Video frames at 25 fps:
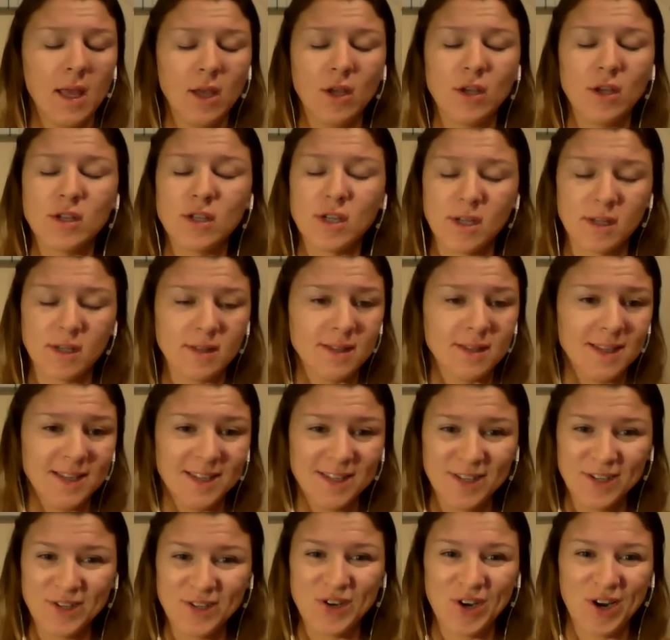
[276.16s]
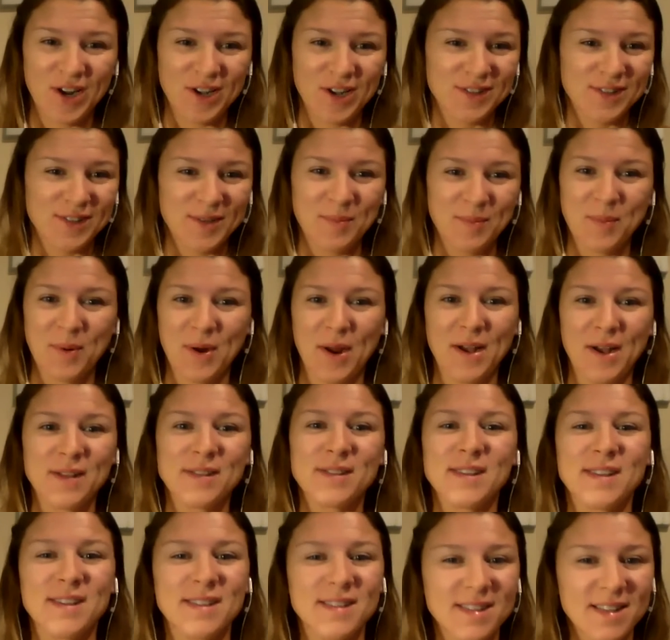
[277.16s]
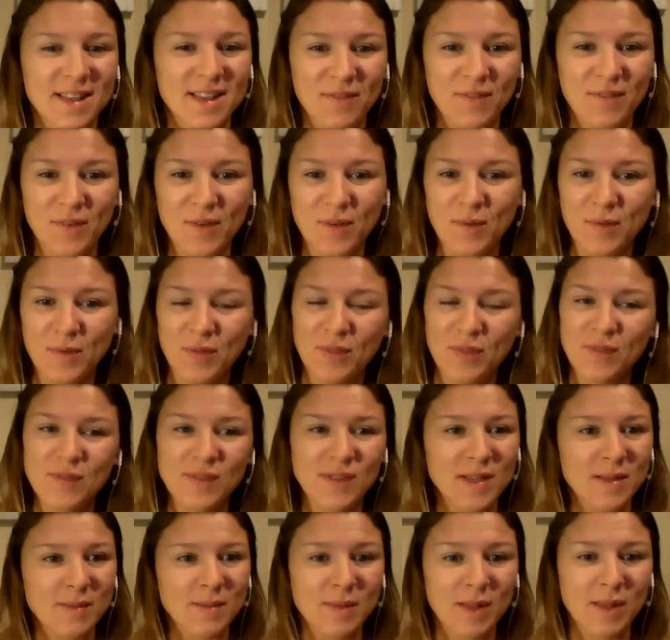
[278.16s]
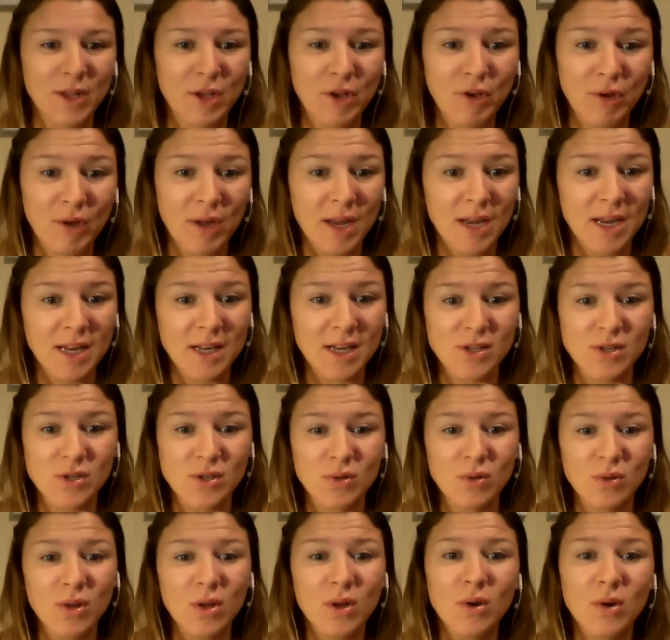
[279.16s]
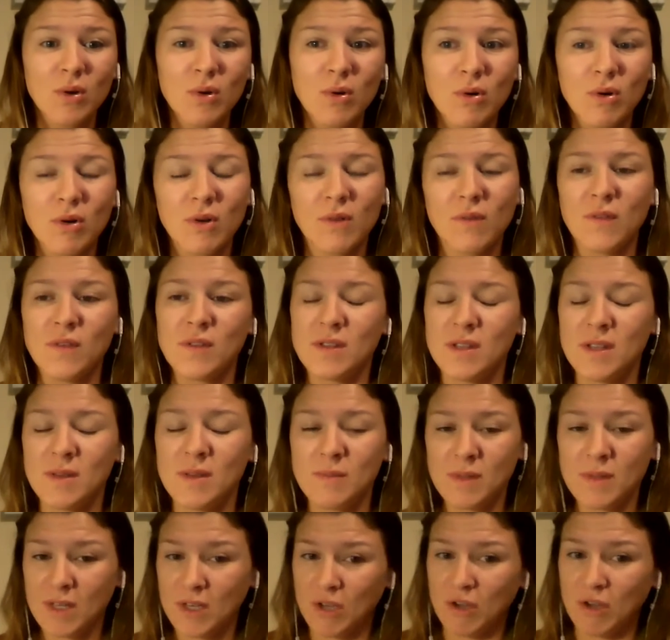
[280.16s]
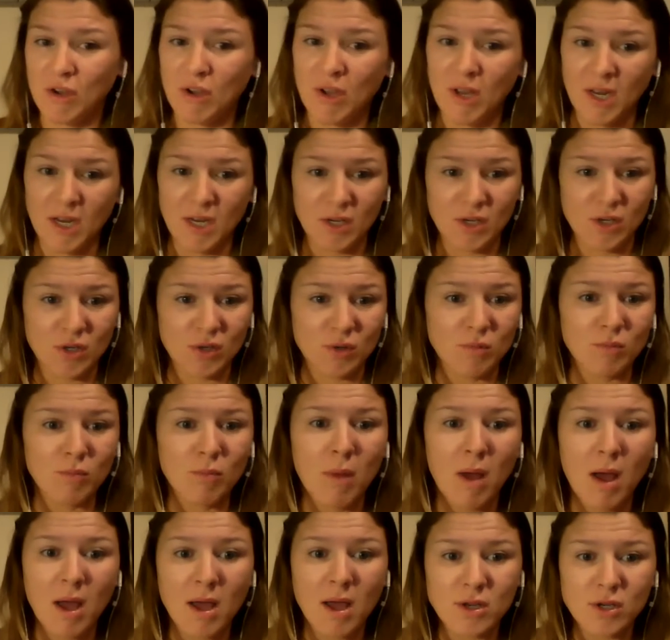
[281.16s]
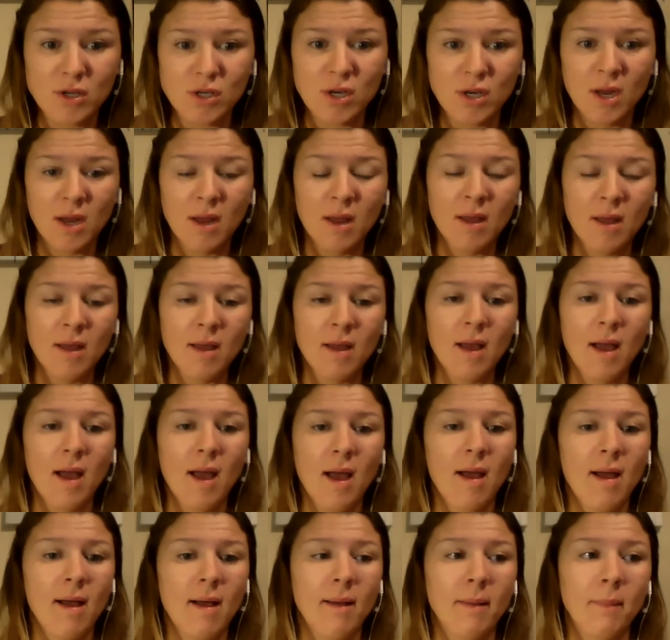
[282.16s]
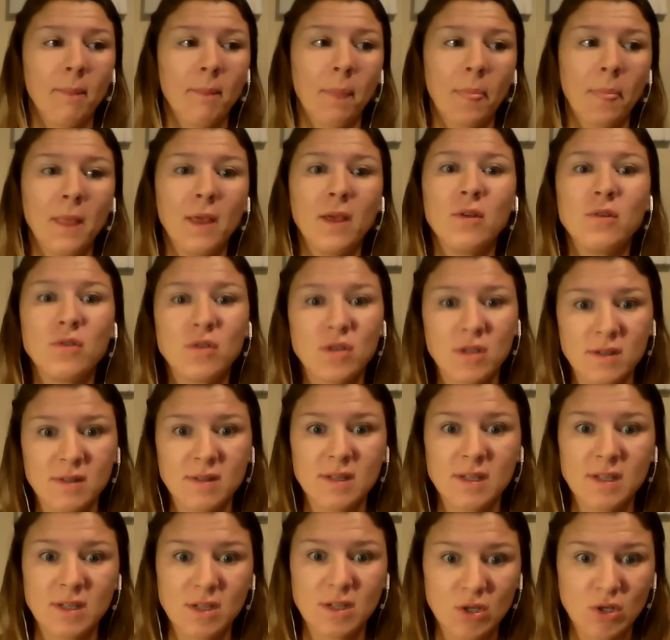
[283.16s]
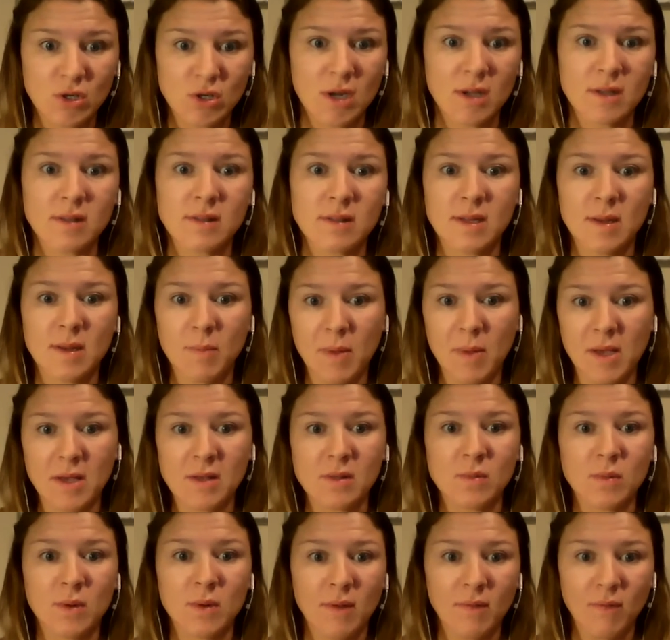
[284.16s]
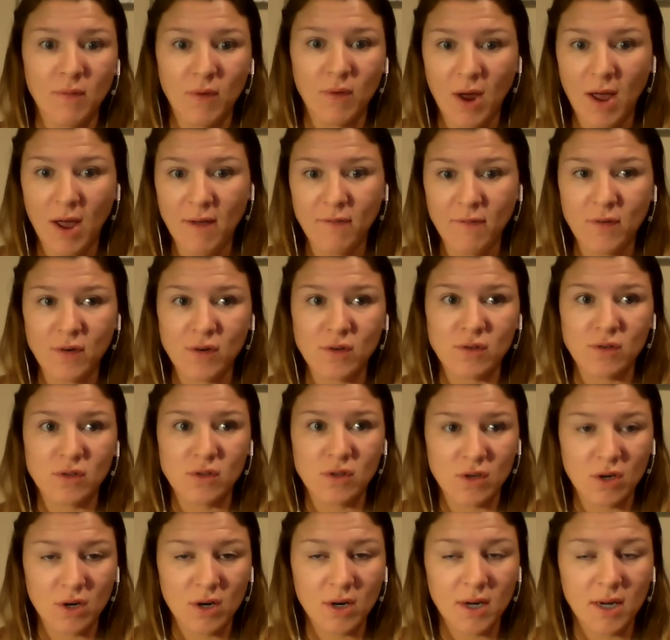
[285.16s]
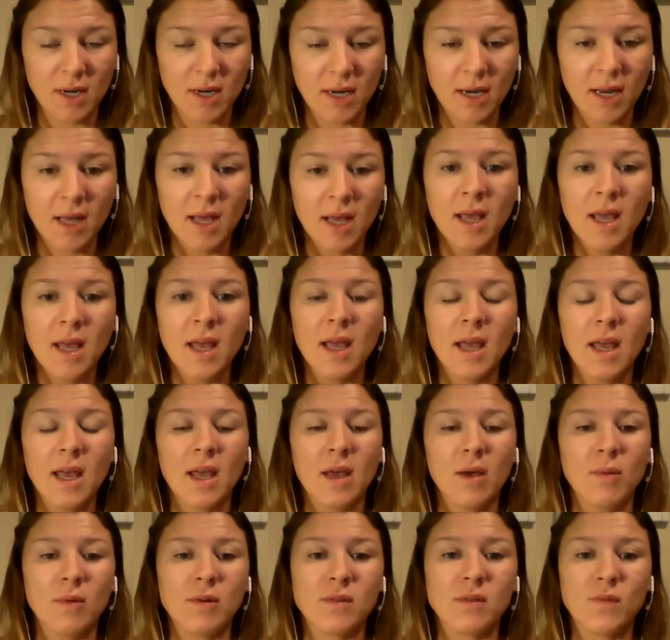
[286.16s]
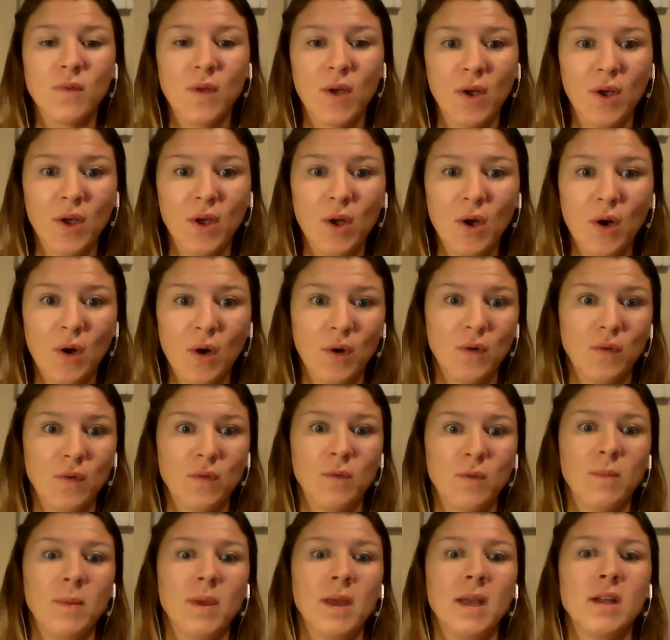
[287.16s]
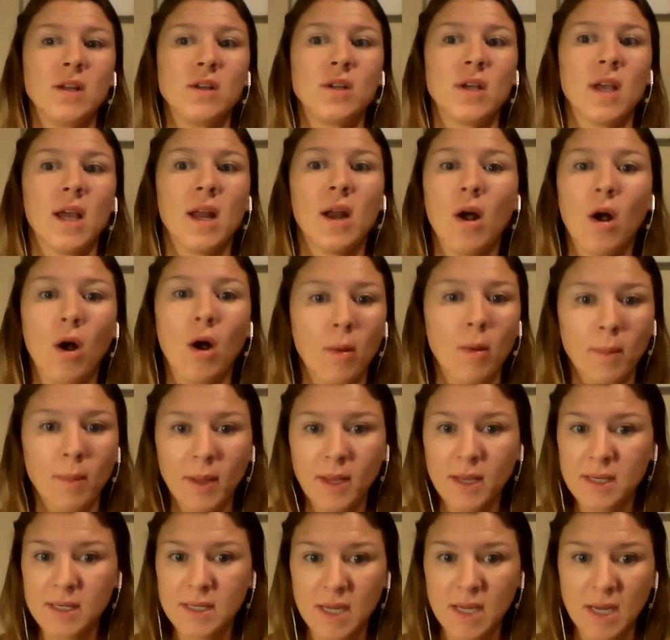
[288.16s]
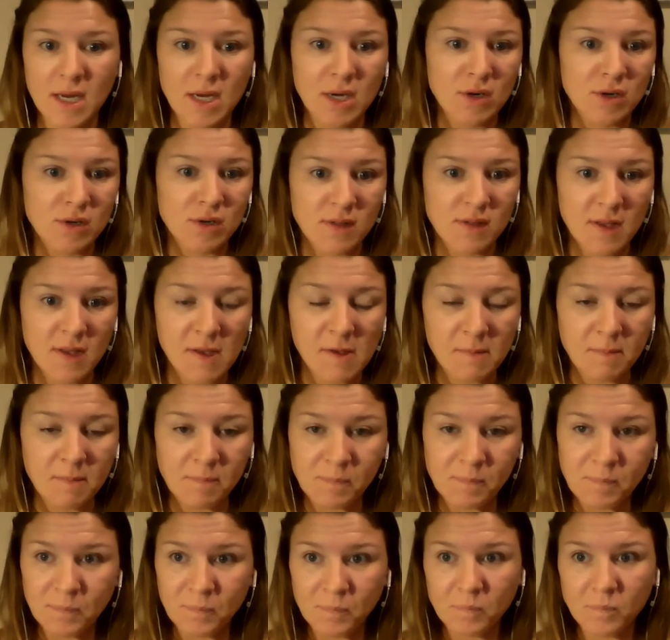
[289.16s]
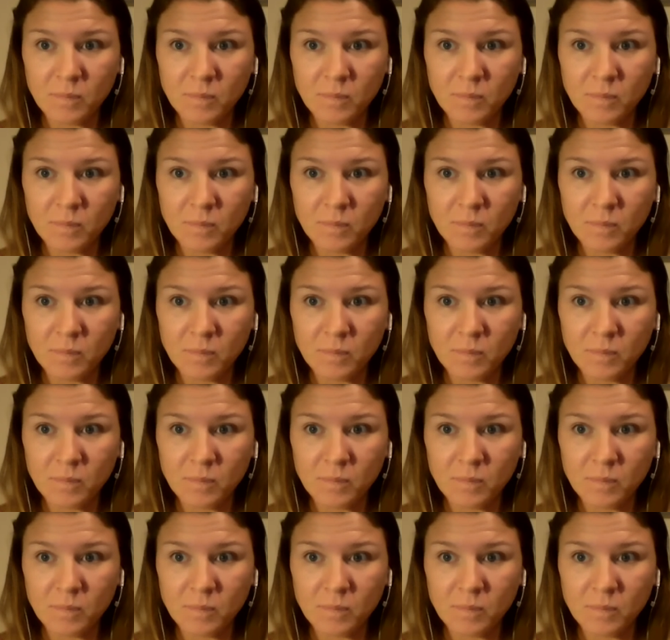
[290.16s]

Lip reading: you just need to trust the process. If it seems like you're eating too little, or if it seems like you're eating too much, you just need to trust it, because whenever I first started, it was very hard for me to get all my containers in.